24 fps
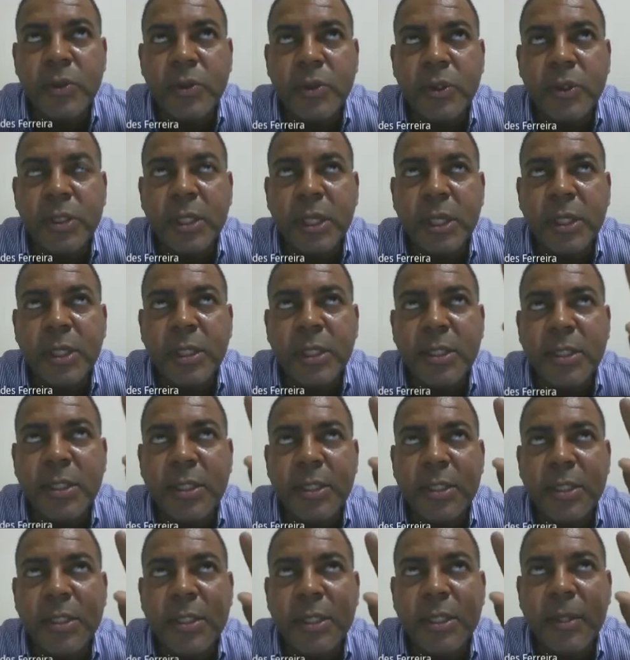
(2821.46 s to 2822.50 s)
study
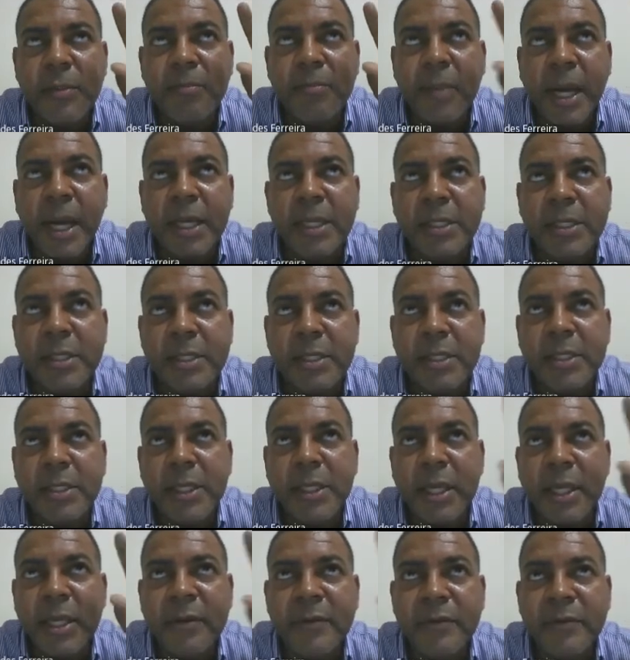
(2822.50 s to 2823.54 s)
this master
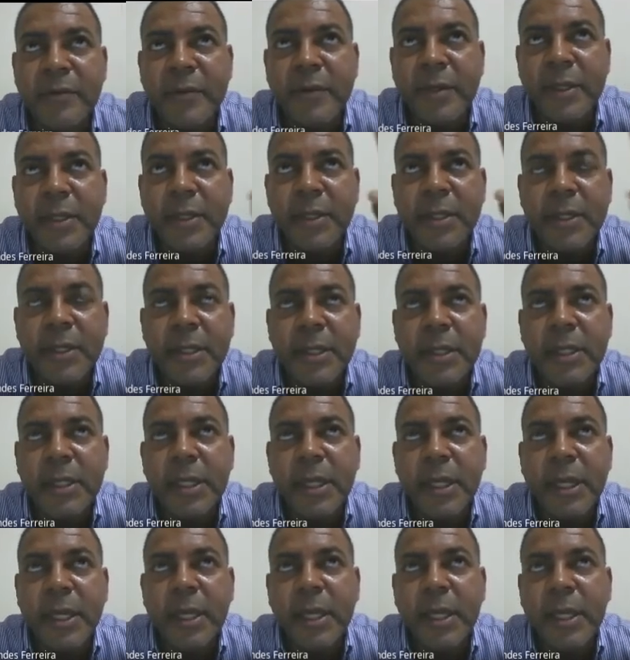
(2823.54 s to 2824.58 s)
slave
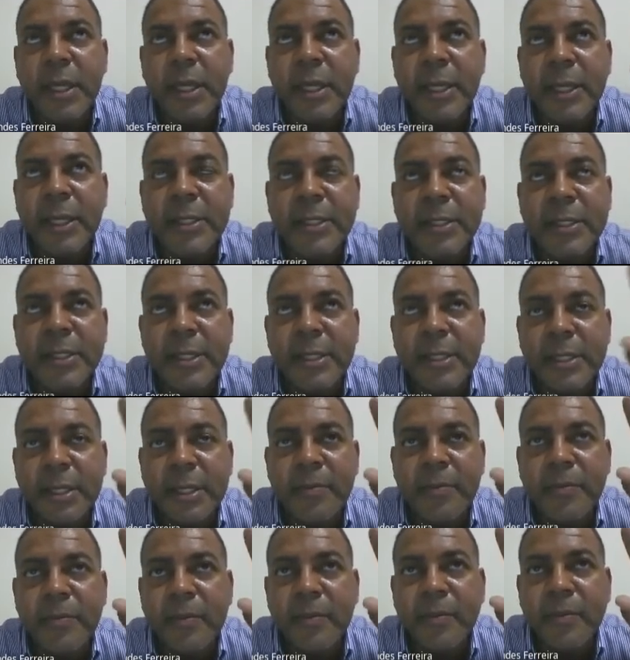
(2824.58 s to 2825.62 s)

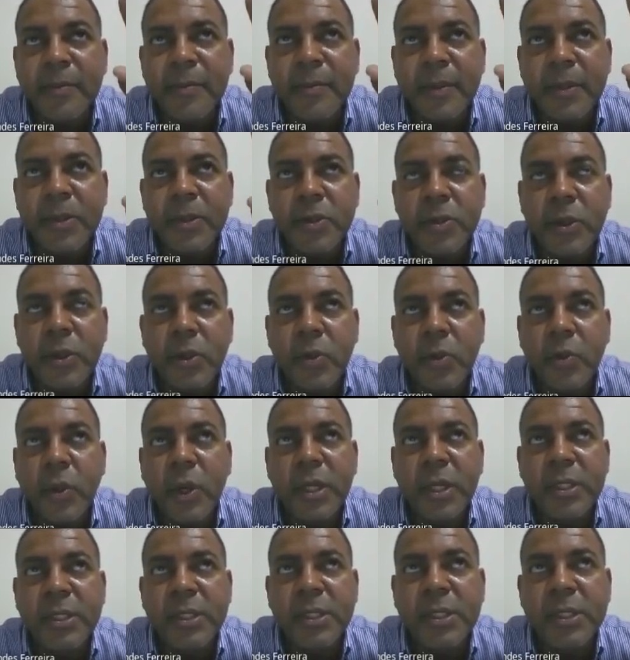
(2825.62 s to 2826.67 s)
system. So
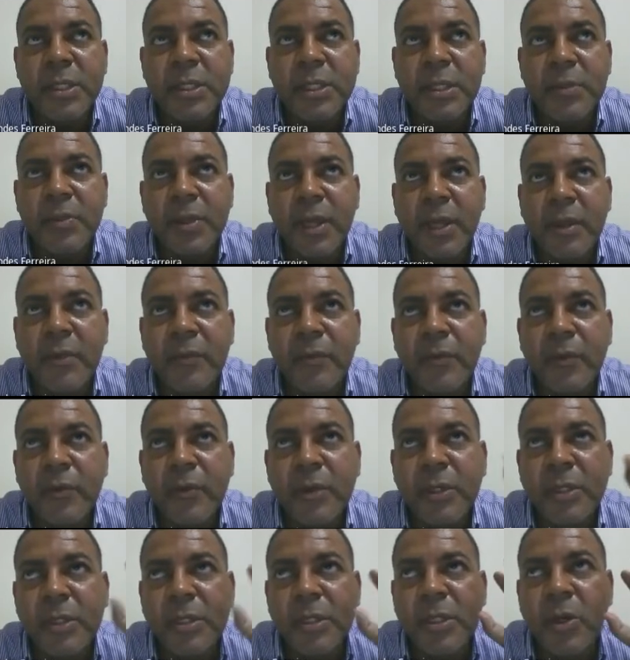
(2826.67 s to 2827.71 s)
one system can
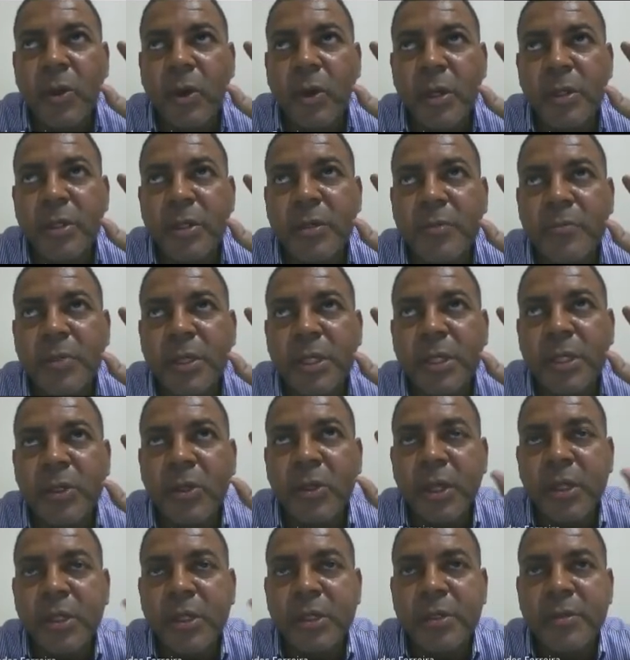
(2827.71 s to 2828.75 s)
influence the other, but
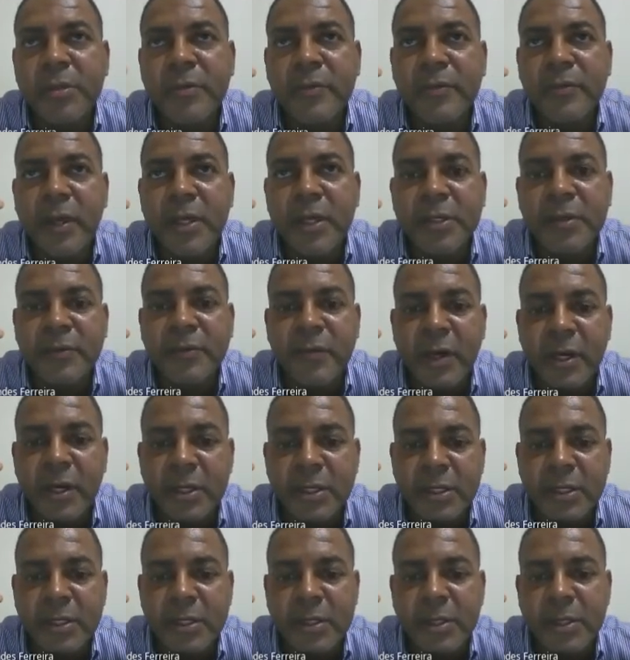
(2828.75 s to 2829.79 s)
not vice
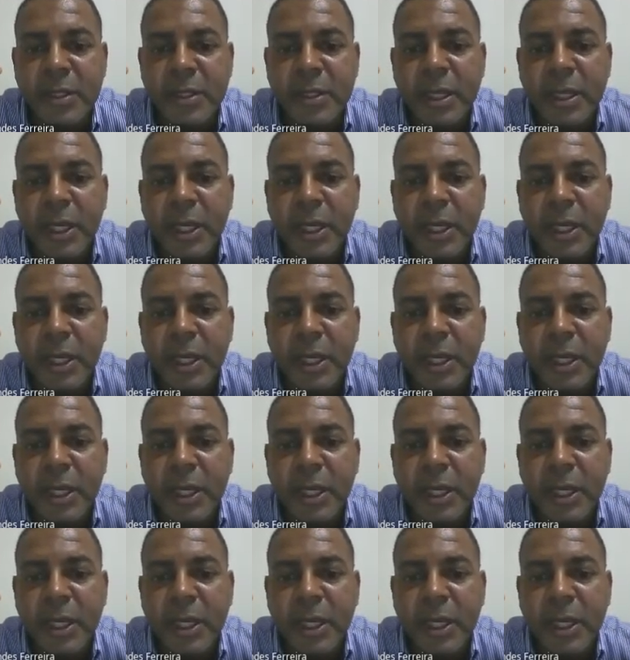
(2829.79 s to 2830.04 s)
versa.